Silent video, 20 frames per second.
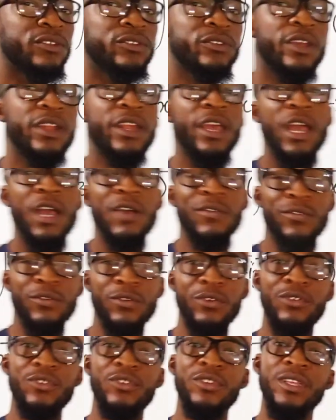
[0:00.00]
this is all I have
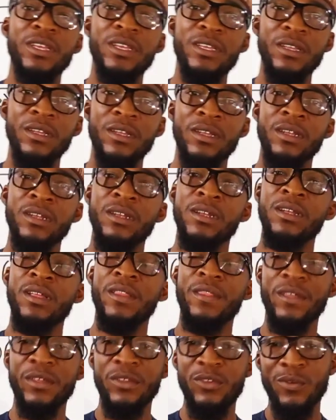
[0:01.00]
for you today.
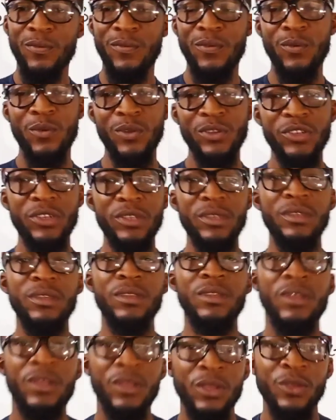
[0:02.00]
Thank you for watching.
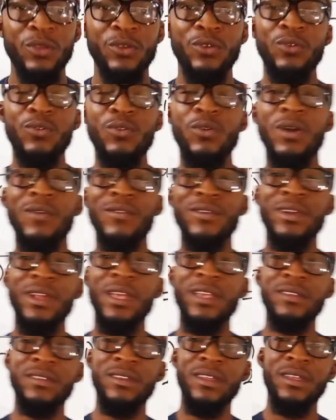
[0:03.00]
Do have a
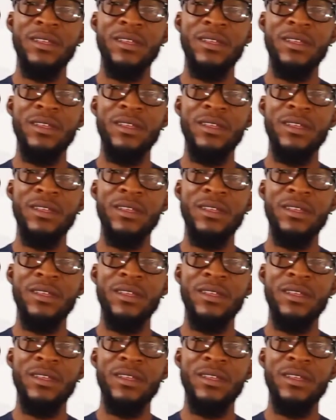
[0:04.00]
nice